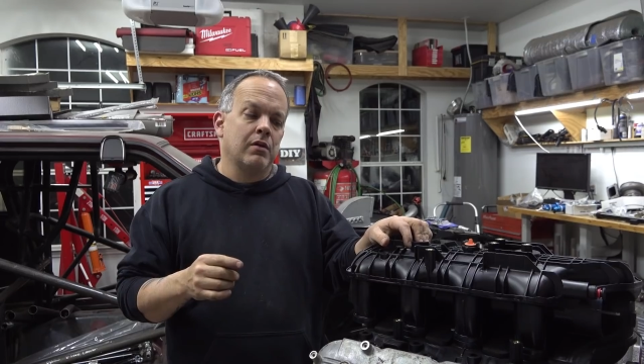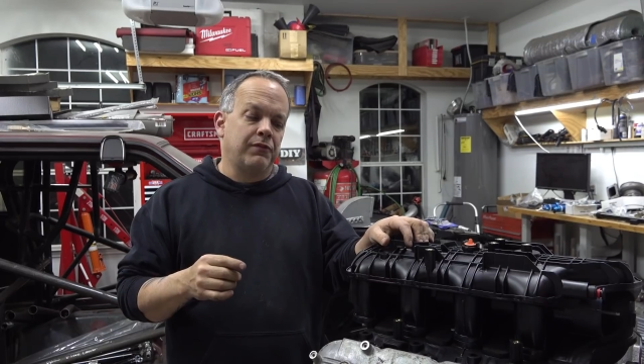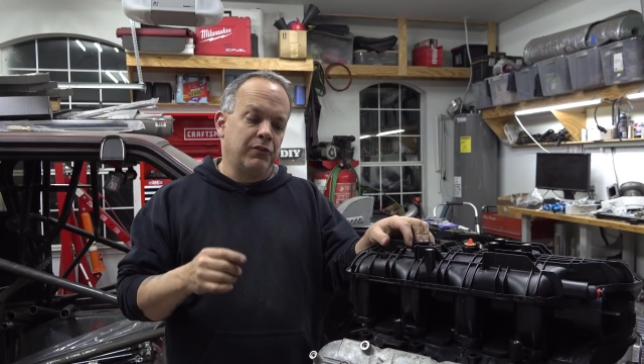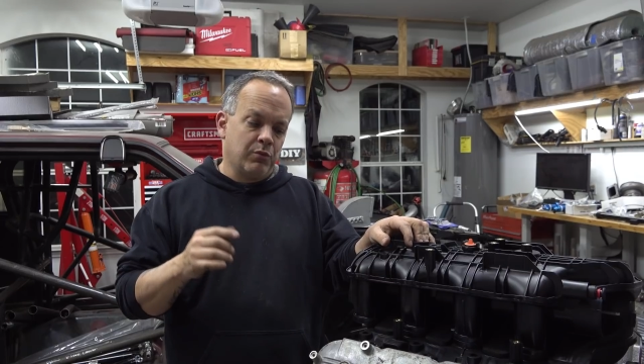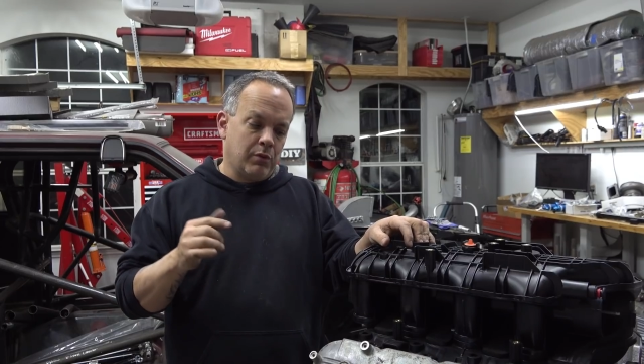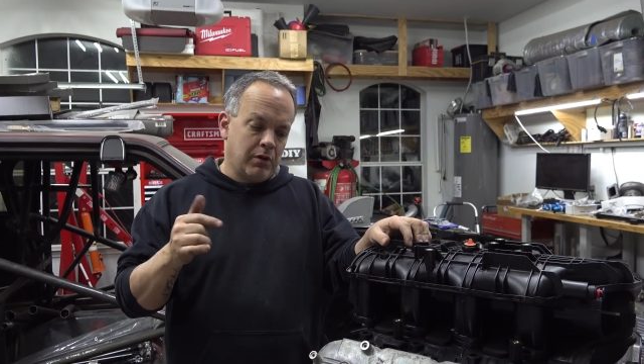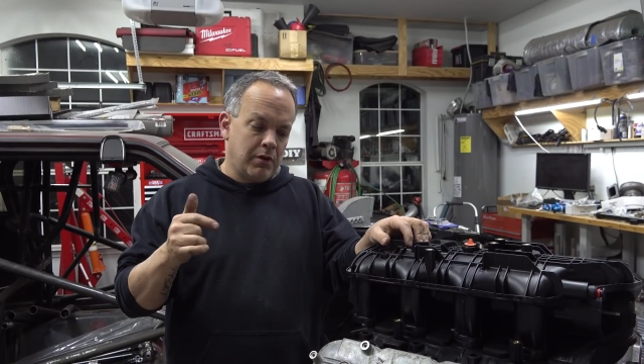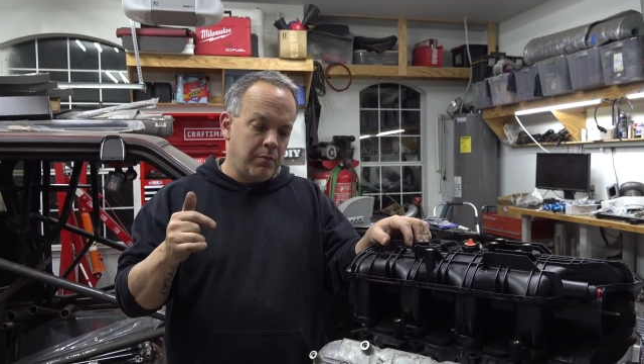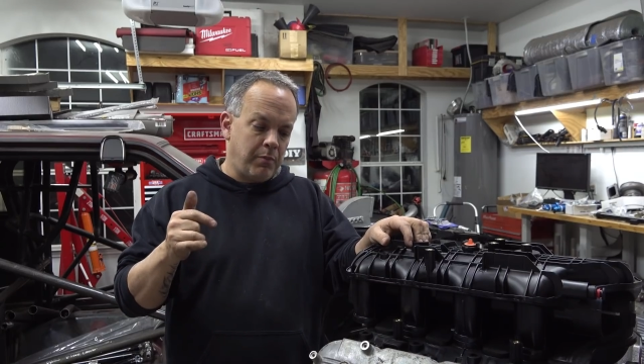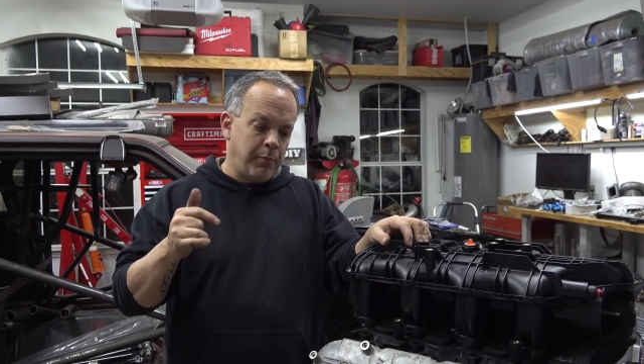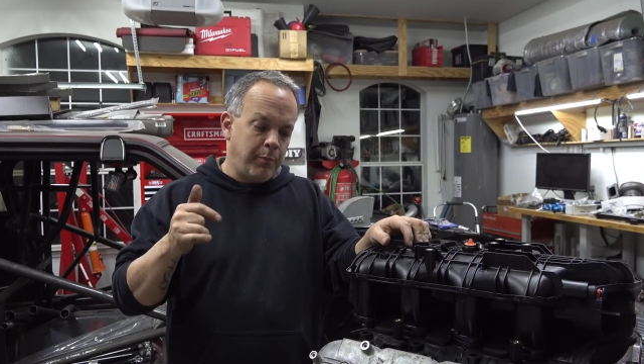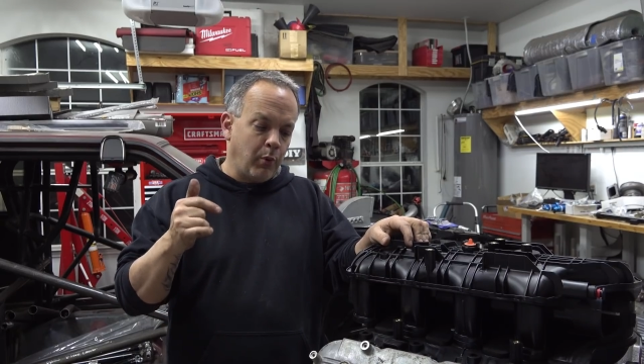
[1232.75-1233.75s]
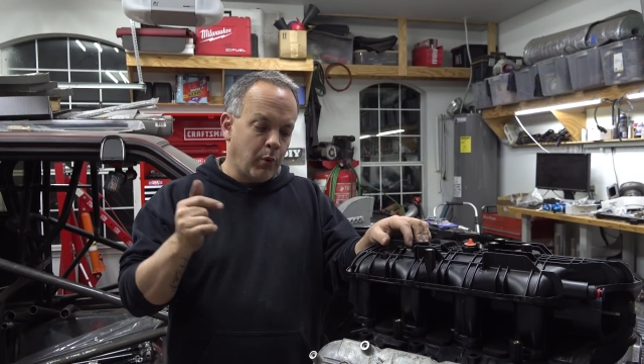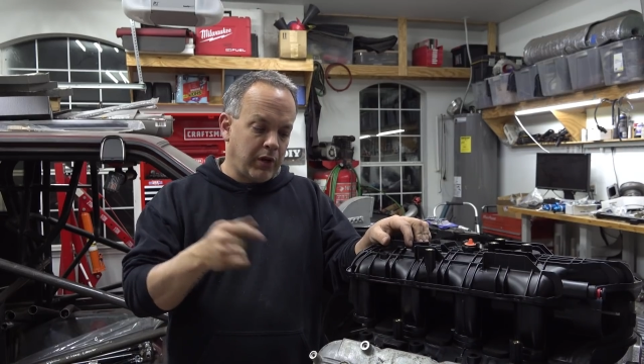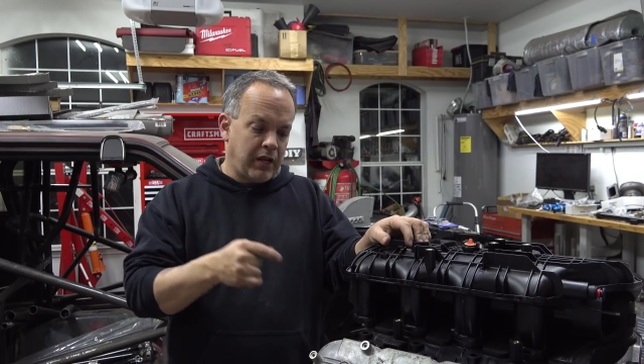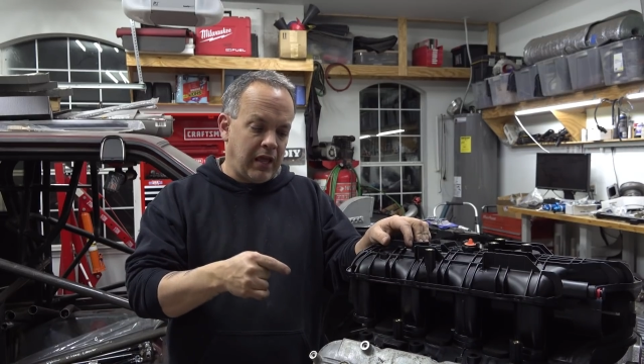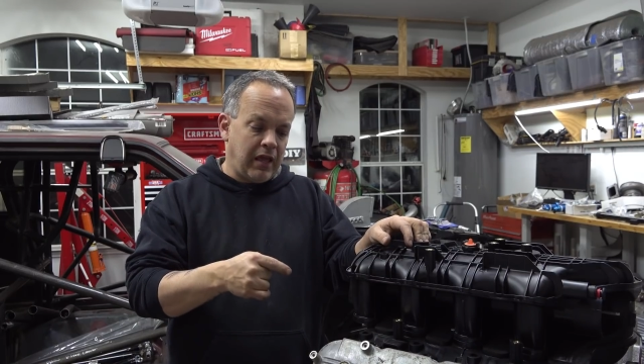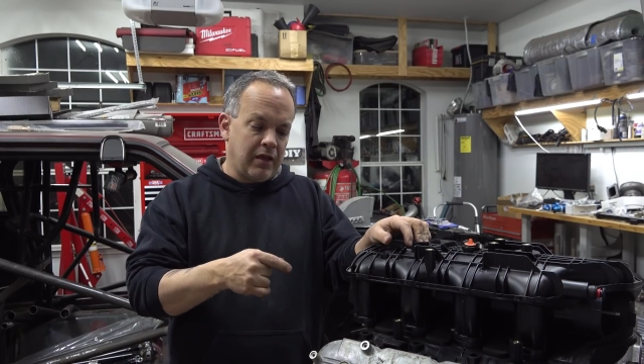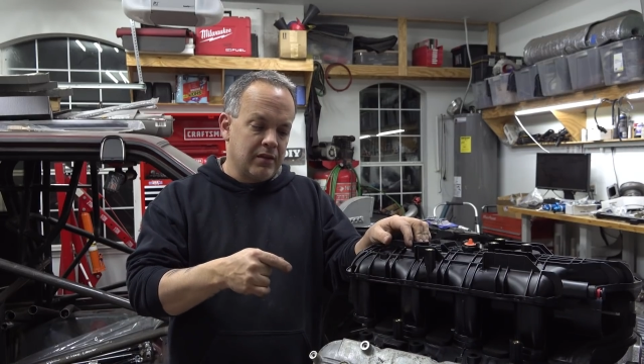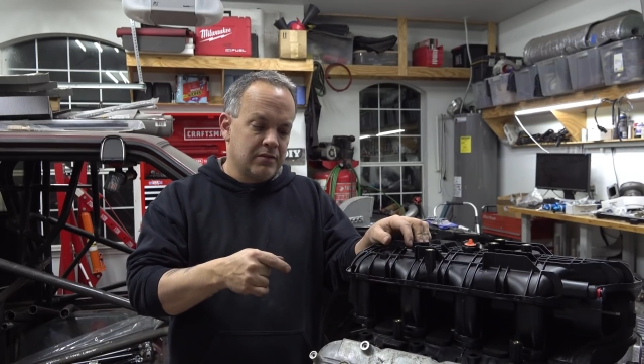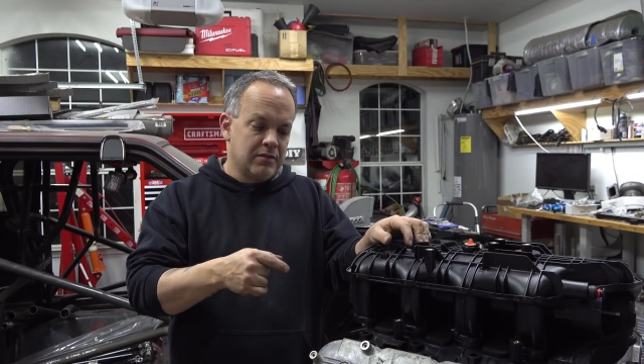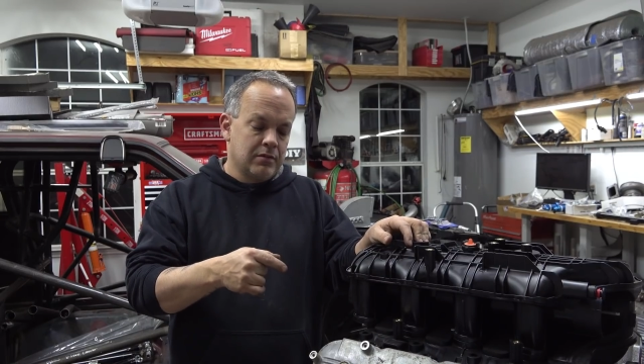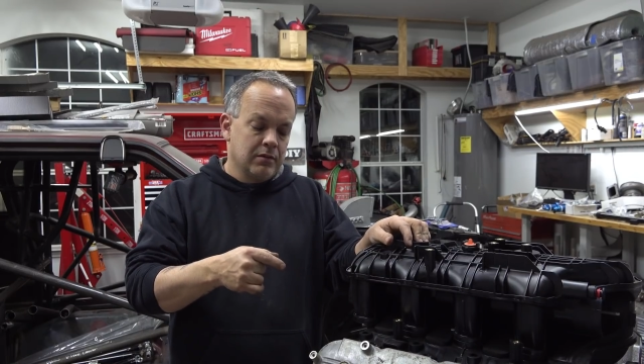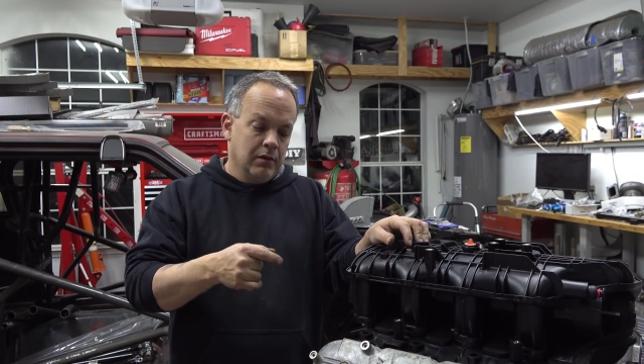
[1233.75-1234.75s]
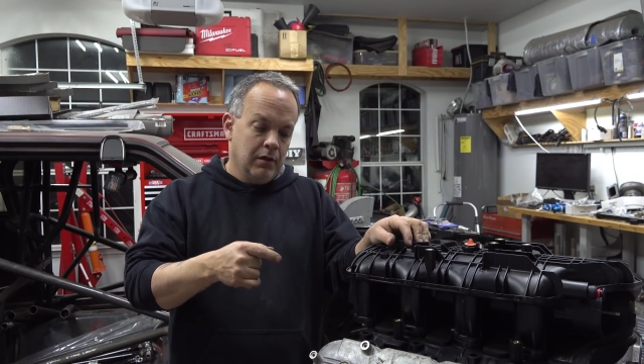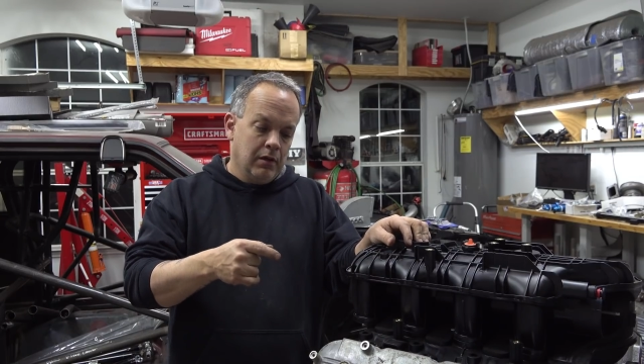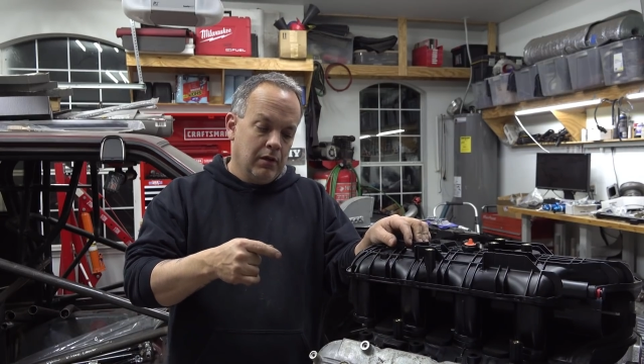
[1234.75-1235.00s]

If you're running ported heads,